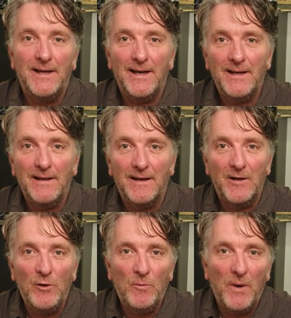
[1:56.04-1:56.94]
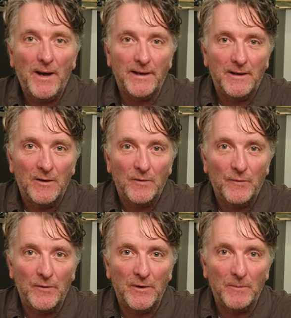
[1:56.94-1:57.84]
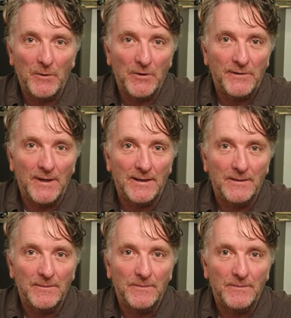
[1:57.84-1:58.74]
getting a new bike for your birthday.